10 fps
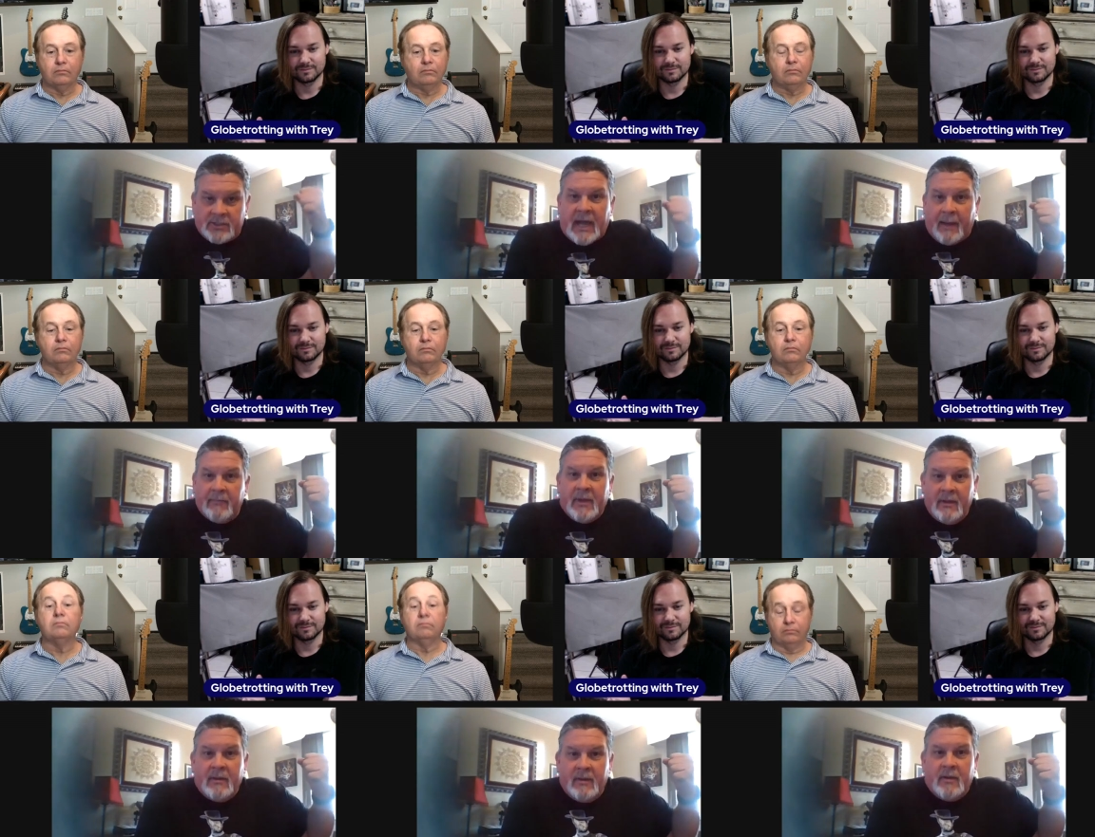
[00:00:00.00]
Speaker 1: to stop
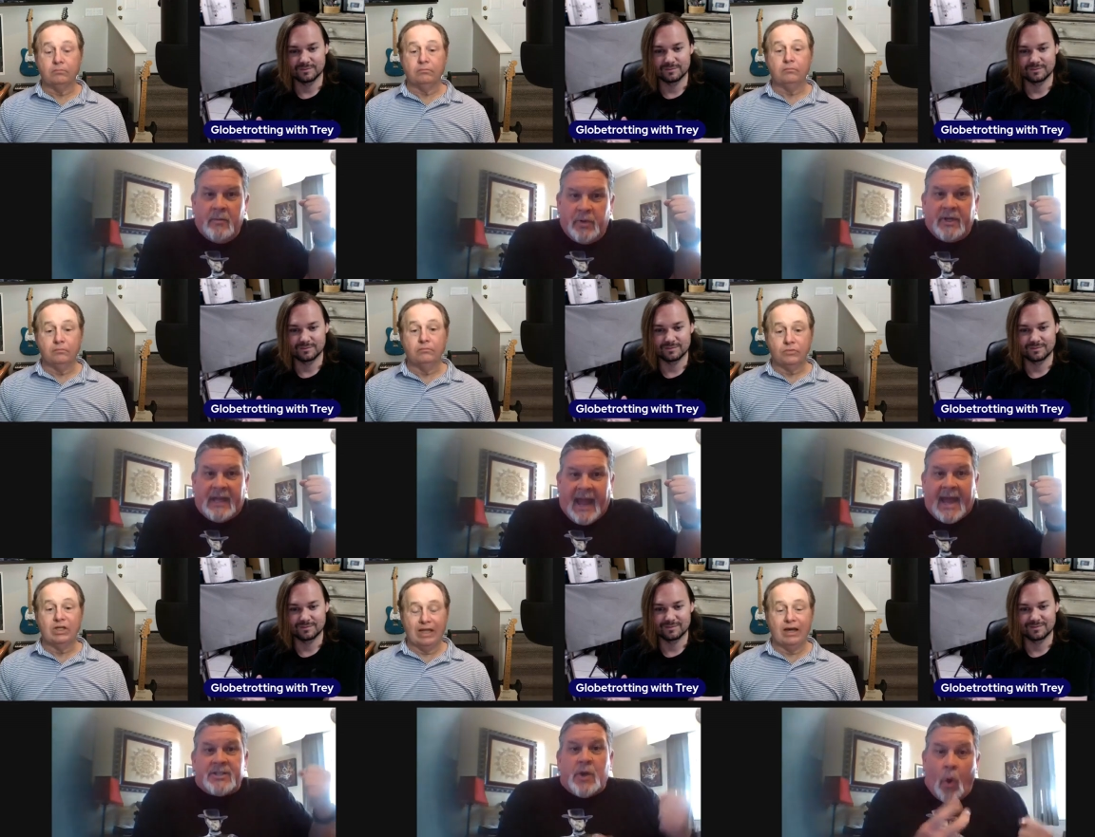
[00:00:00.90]
putting
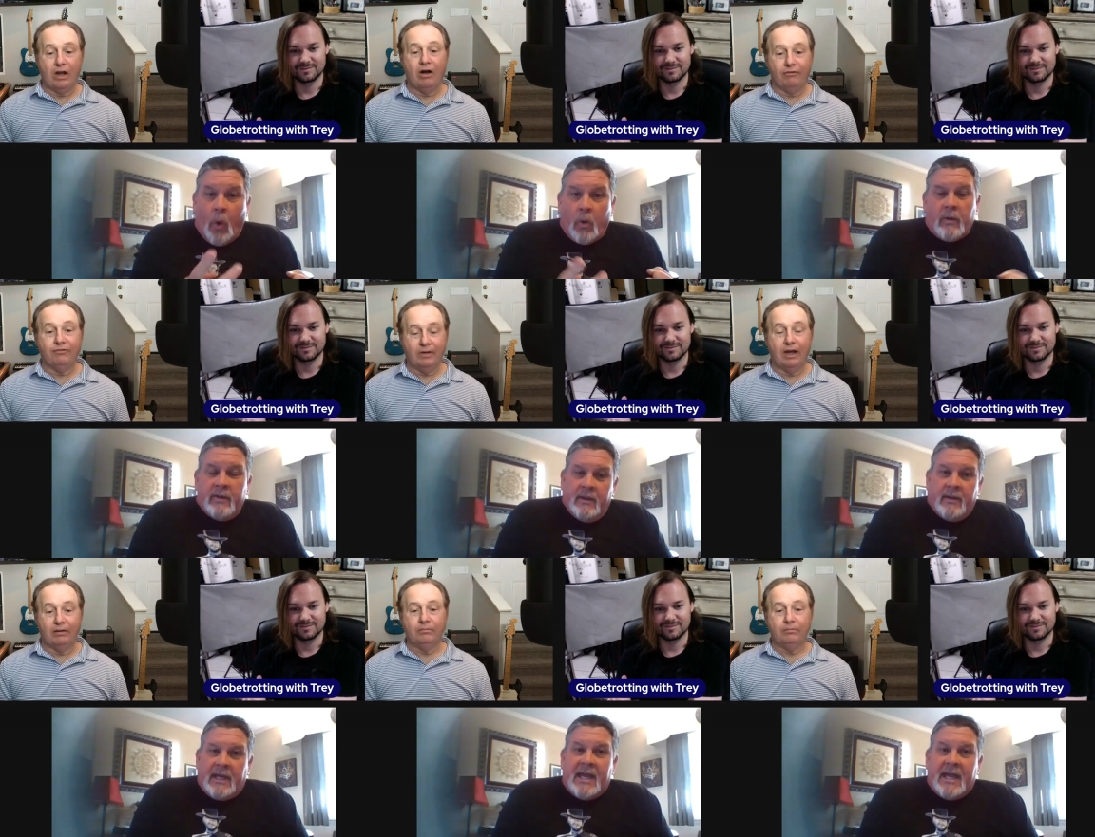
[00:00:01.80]
gas. Oh, yeah.